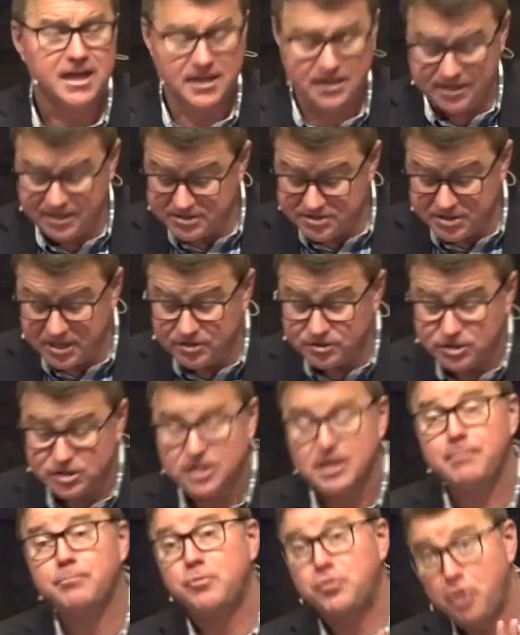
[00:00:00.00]
it's not
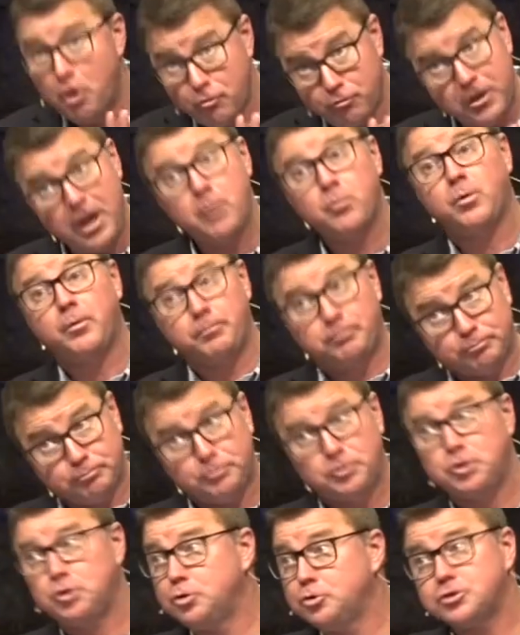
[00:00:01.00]
just them, though they will
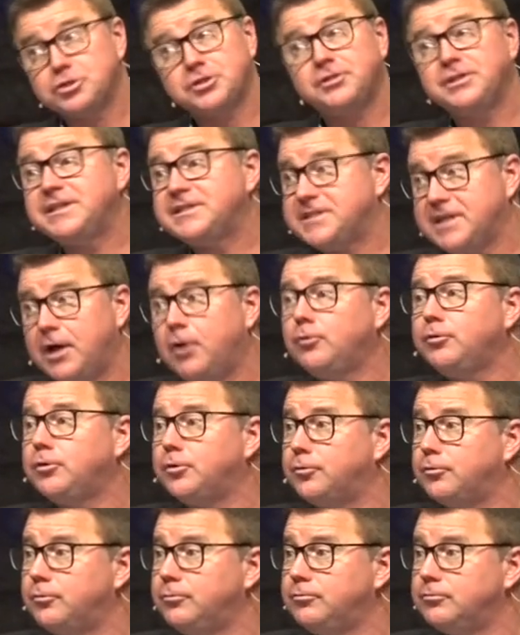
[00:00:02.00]
usually tell
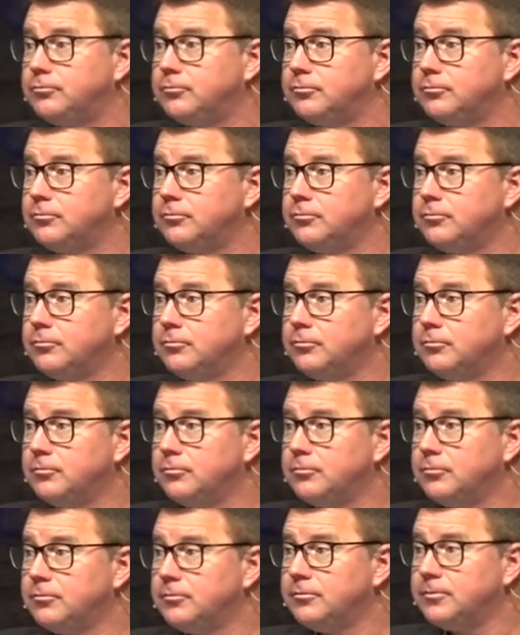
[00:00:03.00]
you,
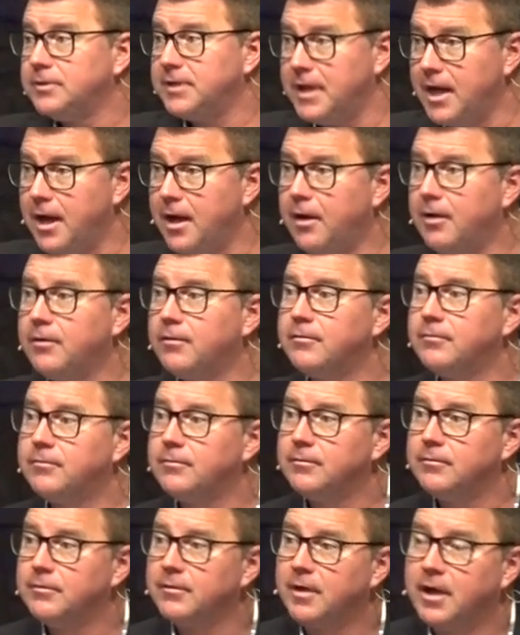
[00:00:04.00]
yeah,
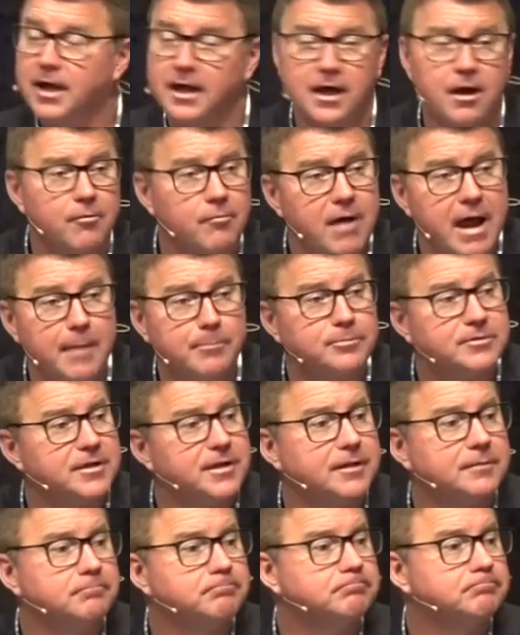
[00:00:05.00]
I got wrapped
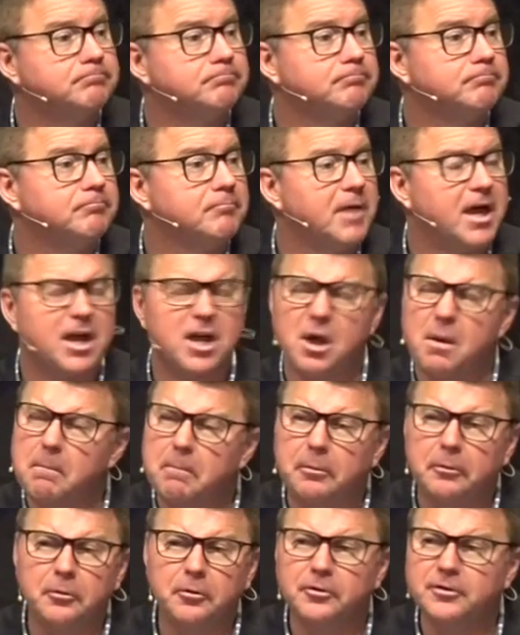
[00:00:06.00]
in, I
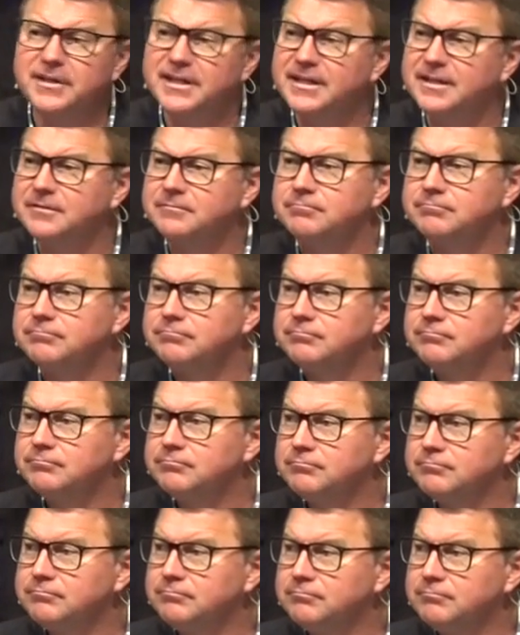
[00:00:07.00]
got pulled in,
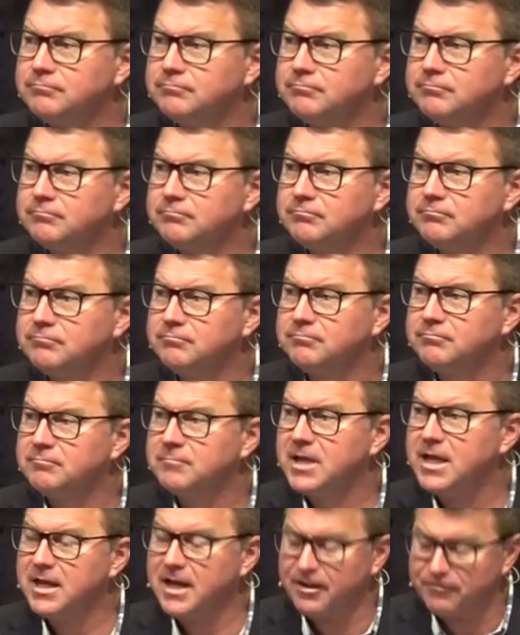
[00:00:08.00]

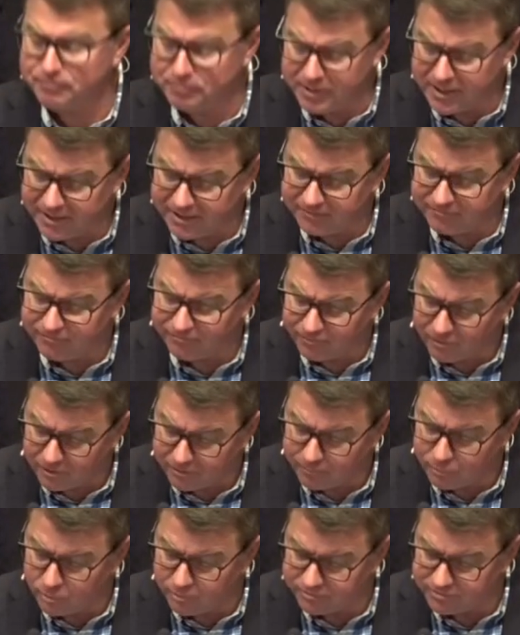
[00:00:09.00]
and I've paid
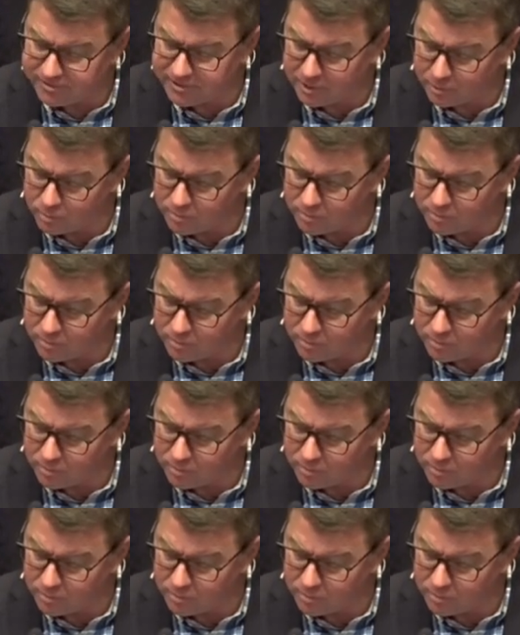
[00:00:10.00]
far more than I